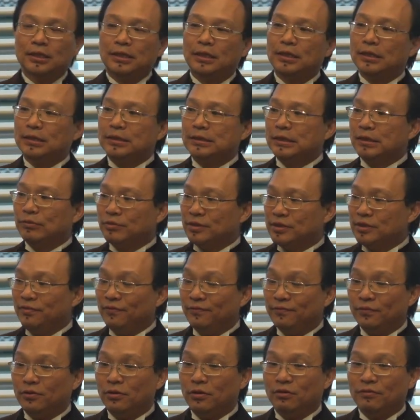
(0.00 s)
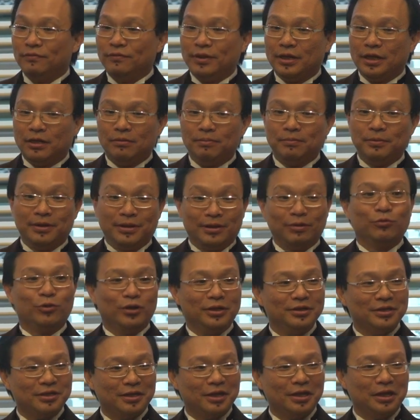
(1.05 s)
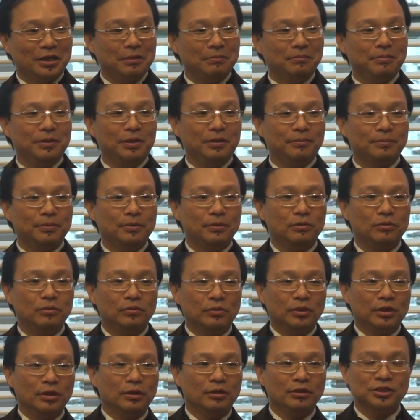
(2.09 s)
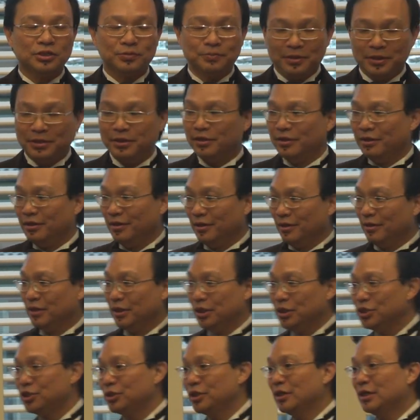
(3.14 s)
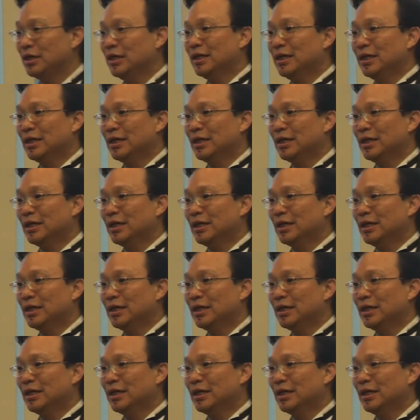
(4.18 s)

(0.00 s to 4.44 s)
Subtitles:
I was involved in helping at one time people who were not speaking English